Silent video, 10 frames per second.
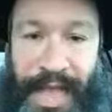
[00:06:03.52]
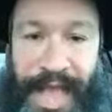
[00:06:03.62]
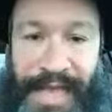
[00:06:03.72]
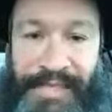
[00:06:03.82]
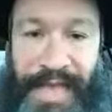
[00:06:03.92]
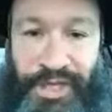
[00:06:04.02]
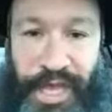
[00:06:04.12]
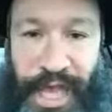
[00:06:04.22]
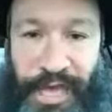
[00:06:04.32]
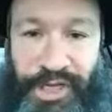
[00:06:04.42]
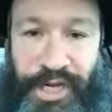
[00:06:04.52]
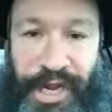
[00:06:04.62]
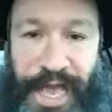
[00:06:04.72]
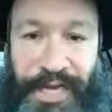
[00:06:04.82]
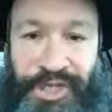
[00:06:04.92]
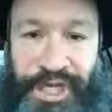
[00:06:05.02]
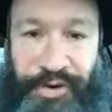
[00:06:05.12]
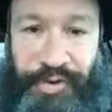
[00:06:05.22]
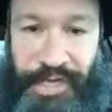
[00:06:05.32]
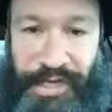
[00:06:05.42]
as Education and
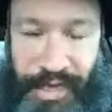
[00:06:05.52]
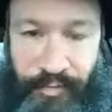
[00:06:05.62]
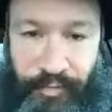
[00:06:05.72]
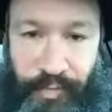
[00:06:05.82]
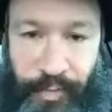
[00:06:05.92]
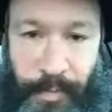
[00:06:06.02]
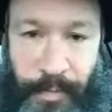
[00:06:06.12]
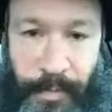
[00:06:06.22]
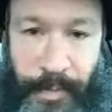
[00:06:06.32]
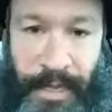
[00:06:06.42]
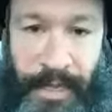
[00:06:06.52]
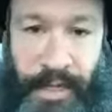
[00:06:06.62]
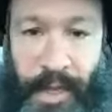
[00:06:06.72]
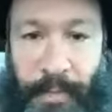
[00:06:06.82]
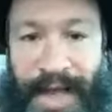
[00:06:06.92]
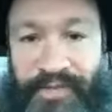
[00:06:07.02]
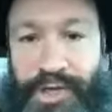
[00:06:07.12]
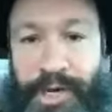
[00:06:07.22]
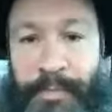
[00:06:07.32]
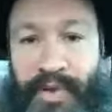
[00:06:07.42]
Sharing Day. The
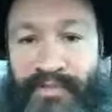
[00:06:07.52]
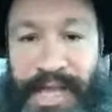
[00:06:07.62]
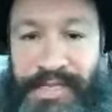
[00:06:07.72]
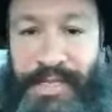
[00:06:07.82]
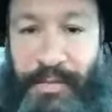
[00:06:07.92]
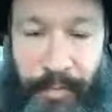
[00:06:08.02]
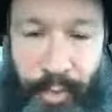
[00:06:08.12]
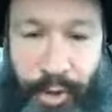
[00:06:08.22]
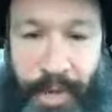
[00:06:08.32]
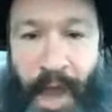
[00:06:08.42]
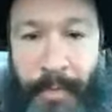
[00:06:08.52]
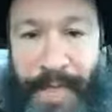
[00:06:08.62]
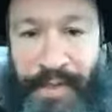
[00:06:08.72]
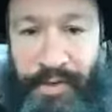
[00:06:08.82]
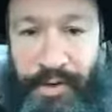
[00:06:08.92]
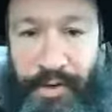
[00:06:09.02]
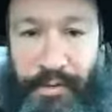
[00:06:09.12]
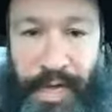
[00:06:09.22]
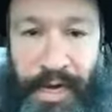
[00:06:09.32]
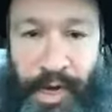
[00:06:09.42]
Lubavitcher Rebbe of blessed memory, my mentor
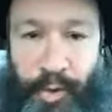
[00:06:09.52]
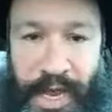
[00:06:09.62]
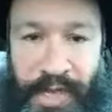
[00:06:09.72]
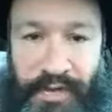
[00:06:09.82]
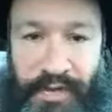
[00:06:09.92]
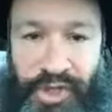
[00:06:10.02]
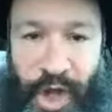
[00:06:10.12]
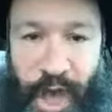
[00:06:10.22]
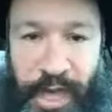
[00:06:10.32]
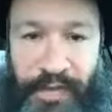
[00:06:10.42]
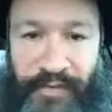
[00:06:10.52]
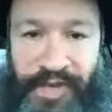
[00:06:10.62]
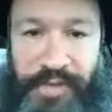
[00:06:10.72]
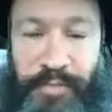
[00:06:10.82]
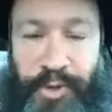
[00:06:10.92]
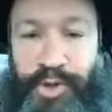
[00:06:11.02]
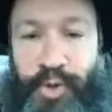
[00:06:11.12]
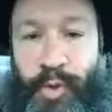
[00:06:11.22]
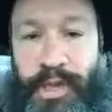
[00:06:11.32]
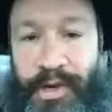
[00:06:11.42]
and a great giant of a
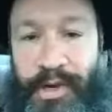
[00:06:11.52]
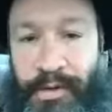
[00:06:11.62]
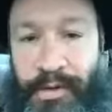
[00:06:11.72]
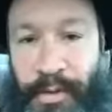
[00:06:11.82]
spiritual leader,